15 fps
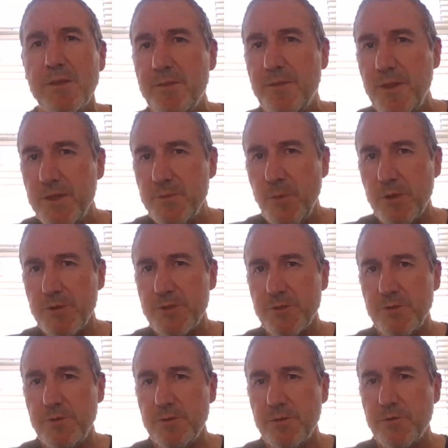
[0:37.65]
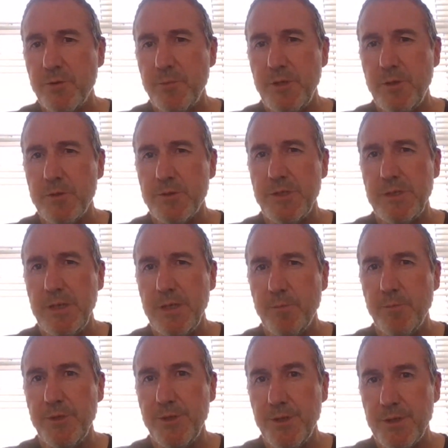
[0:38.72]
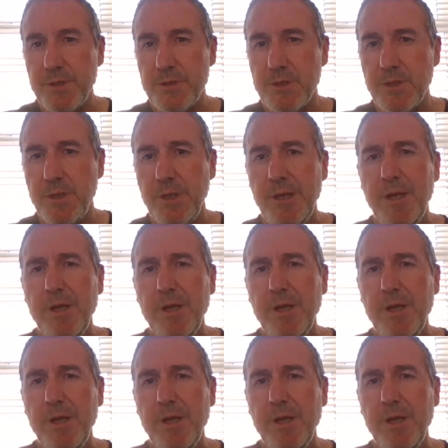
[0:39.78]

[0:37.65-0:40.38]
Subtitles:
This module, Criminology in Late Modernity,